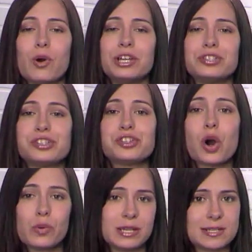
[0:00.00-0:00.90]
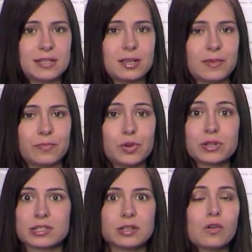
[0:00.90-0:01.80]
be avoided so easily.
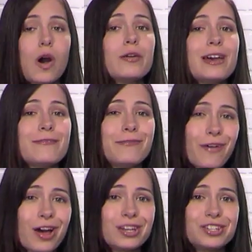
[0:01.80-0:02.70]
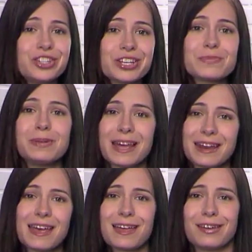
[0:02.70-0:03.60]
You can still go out and have fun, just
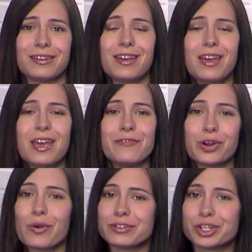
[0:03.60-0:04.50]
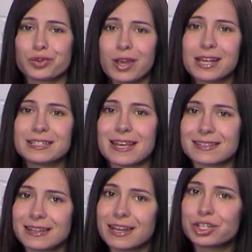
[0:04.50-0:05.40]
plan ahead. If you're going to drink,
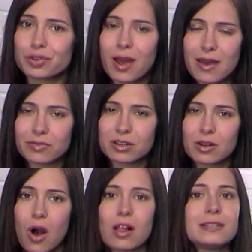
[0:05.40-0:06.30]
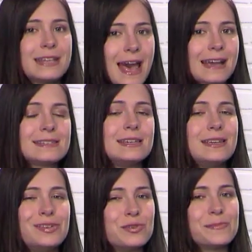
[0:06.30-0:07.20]
designate a driver, call a
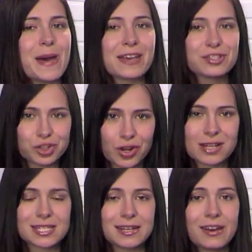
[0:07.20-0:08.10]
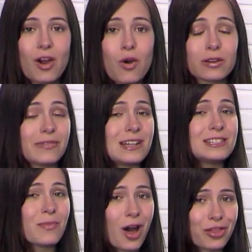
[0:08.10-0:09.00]
taxi, use mass transit, or
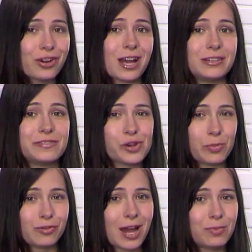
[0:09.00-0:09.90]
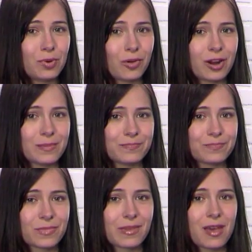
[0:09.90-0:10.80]
find some other kind of sober ride
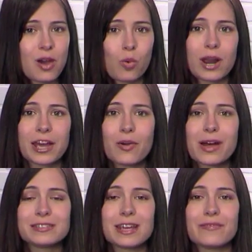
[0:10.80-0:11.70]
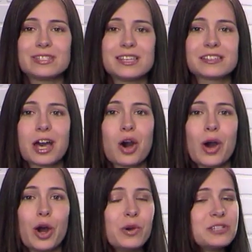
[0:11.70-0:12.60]
program. When I go out in San
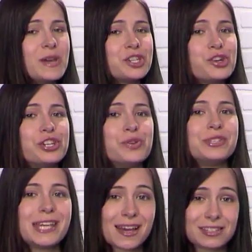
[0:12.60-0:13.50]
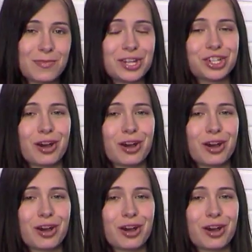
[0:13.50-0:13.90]
Francisco, I always make sure to use Taxi